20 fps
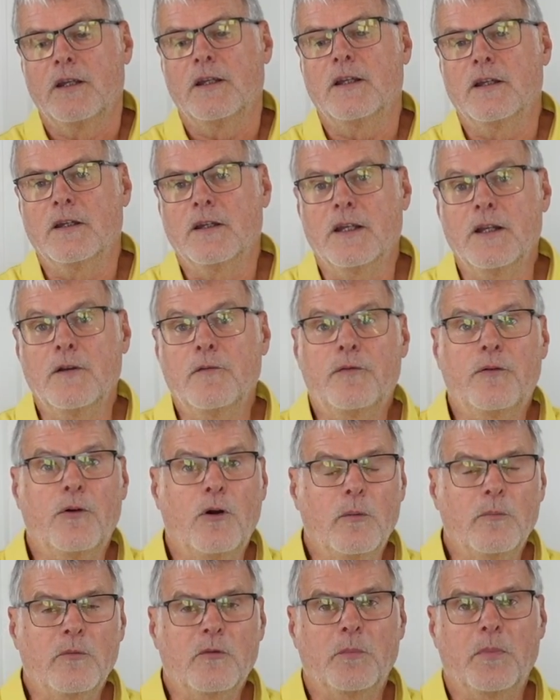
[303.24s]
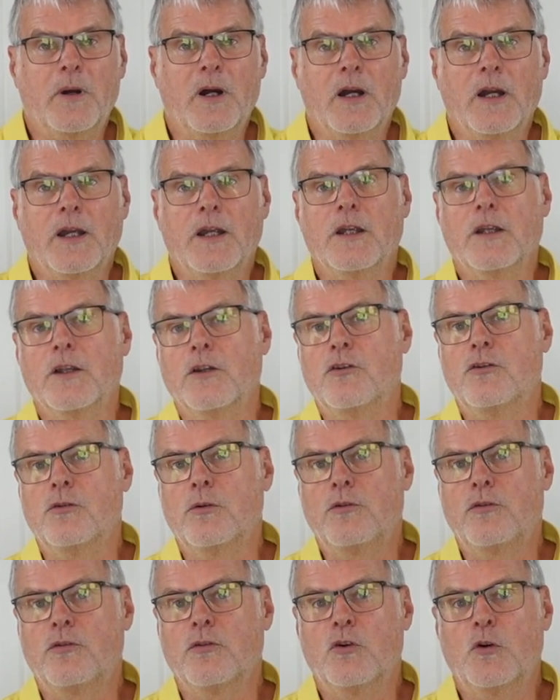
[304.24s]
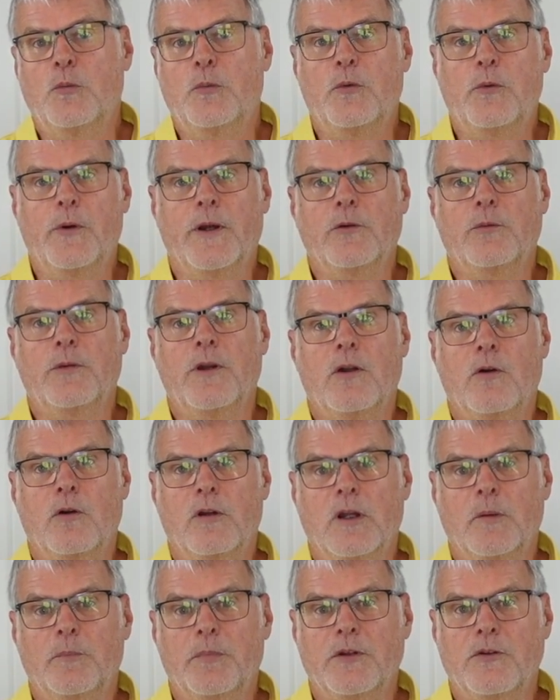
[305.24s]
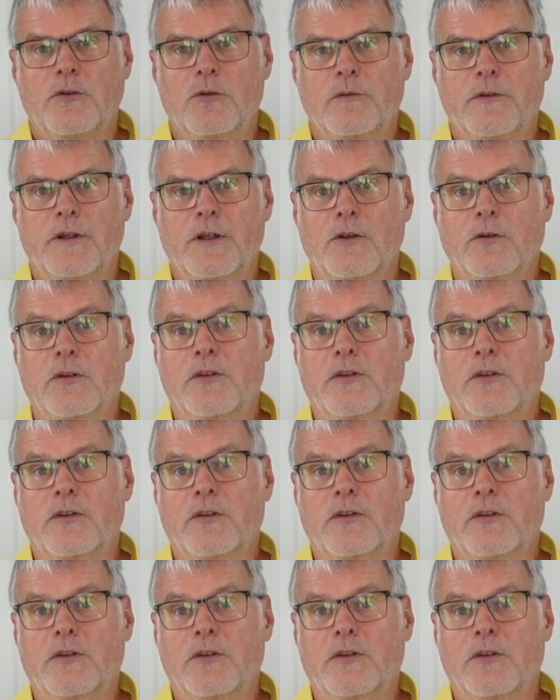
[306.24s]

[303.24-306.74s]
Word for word: uh, informed by YouTube when we load up a new video.